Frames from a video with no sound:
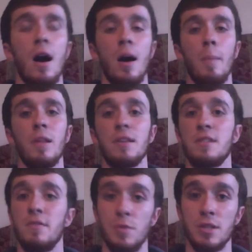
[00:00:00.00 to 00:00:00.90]

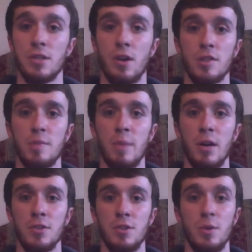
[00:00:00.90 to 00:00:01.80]
Plus, if you discard
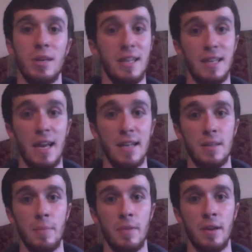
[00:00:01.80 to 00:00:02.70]
spells, you can negate
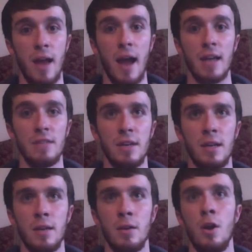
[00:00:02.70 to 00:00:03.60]
something
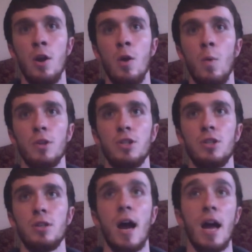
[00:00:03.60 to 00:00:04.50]
activating,
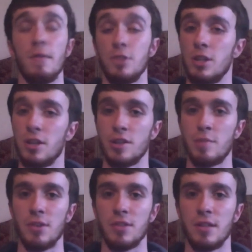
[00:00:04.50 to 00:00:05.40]
which I have a shit ton of
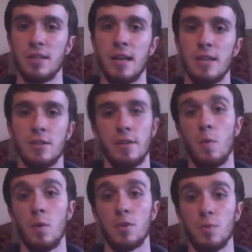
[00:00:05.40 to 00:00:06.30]
spells in this deck, so
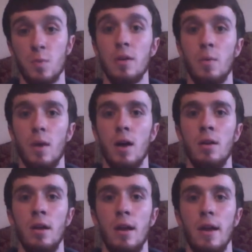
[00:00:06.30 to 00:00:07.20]
that works really
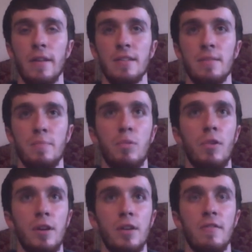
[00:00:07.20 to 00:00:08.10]
well. And that's a
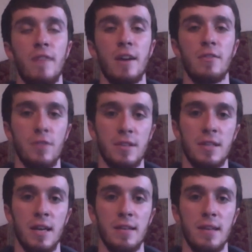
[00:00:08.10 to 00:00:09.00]
pretty good effect for this
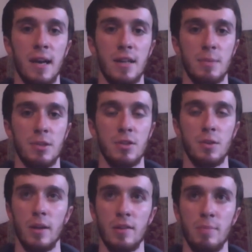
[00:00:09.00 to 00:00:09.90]
kind of deck, especially
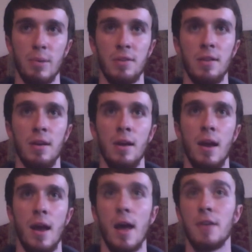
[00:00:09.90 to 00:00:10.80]
the way it's built.
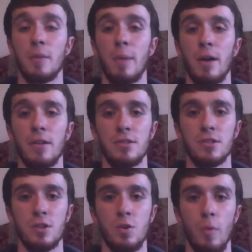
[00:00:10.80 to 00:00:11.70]
And Dark Paladin's
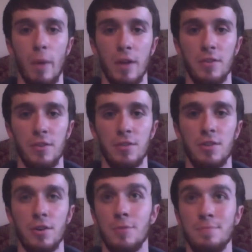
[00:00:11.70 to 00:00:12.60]
just a cool monster,
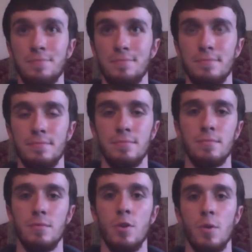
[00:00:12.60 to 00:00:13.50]
so
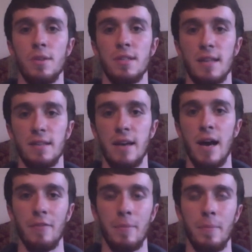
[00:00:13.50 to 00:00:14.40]
no reason not to
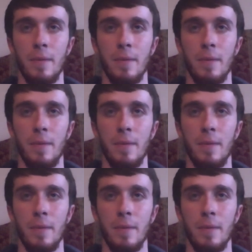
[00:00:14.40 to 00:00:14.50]
have him.